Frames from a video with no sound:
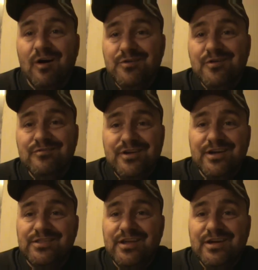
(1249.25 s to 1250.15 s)
you can
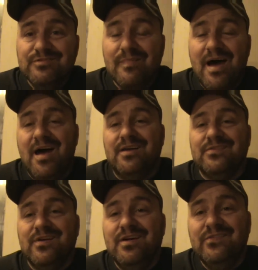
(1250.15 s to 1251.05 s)
get these
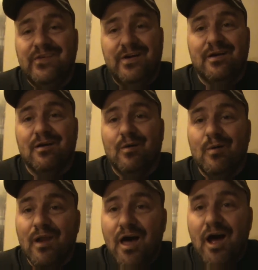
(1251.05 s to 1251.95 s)
magazines here
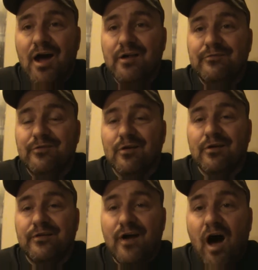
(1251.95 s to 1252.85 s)
online for
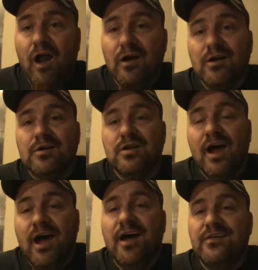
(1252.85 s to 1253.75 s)
$1
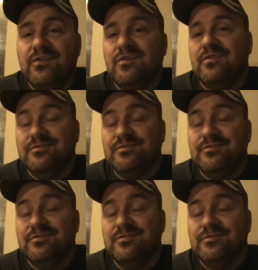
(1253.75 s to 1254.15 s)
less.